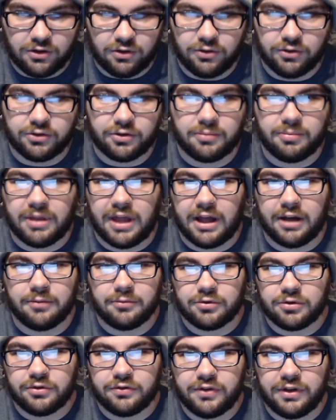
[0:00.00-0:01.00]
gold, or
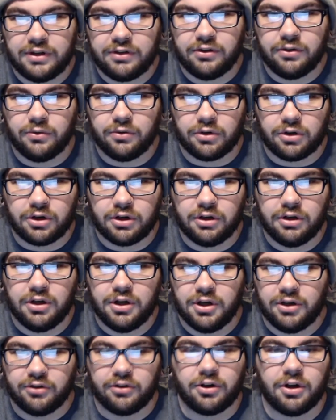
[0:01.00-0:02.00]
platinum trophies, you would earn
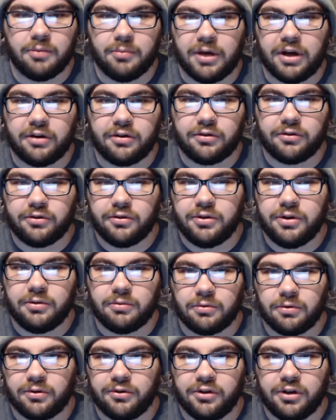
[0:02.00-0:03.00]
a certain amount of Sony
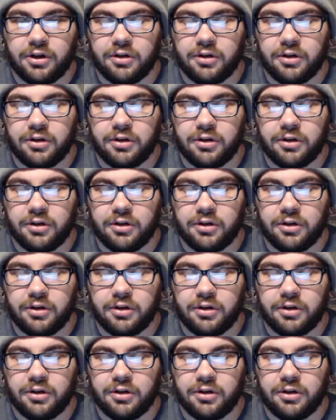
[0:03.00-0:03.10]
Rewards.